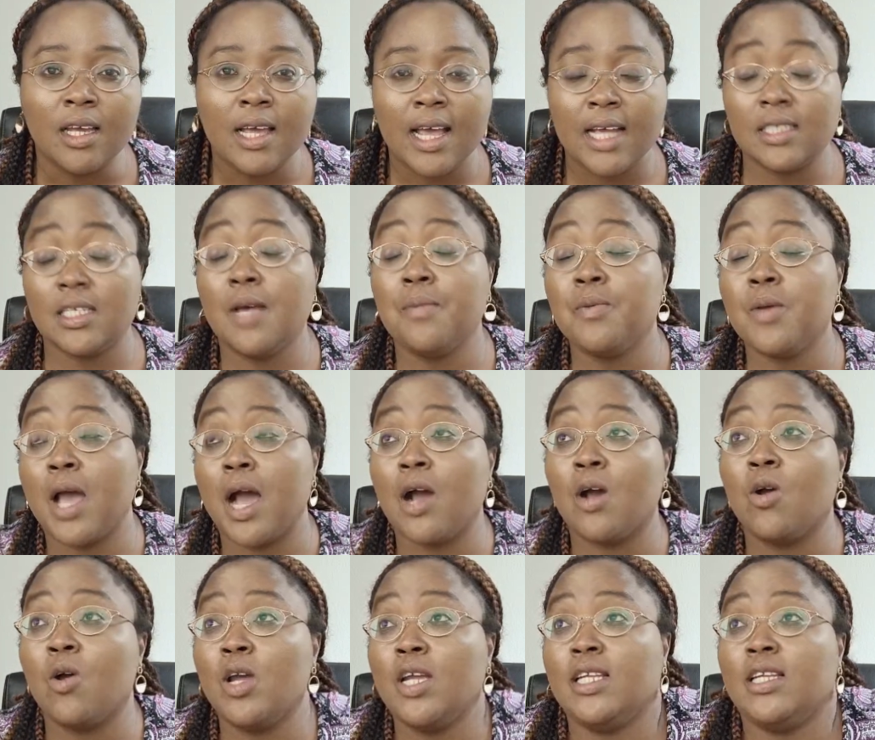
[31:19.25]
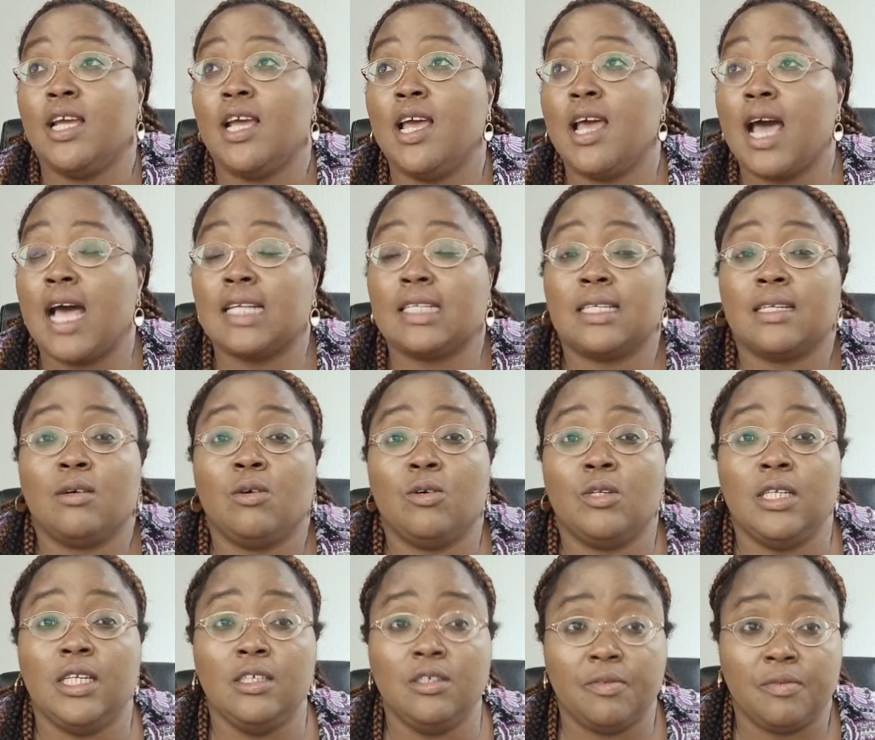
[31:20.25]
except you are going there as
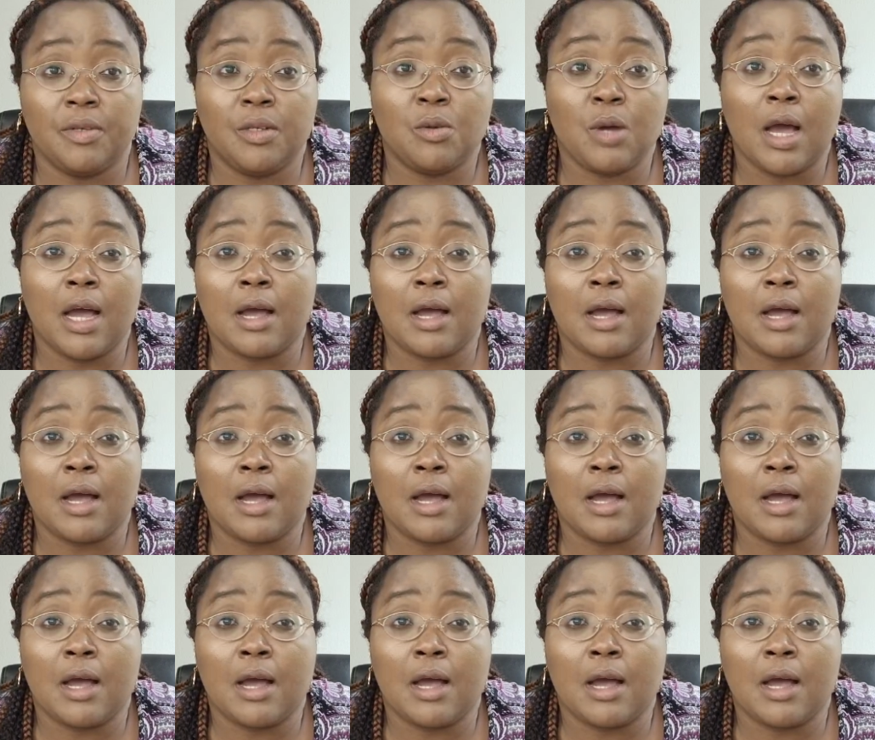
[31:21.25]
on individual